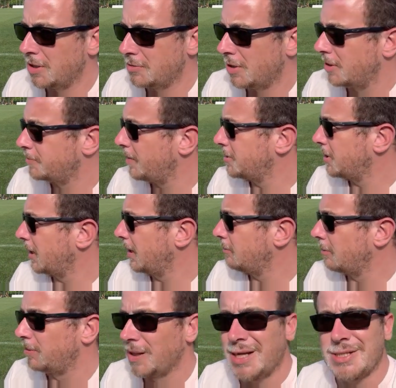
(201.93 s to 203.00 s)
is basically
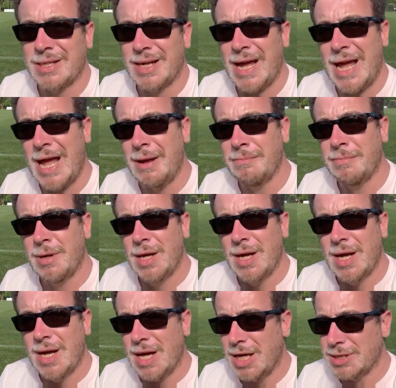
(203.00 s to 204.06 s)
replacing him
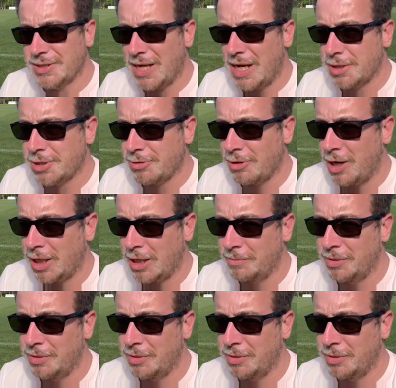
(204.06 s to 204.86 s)
as that striker.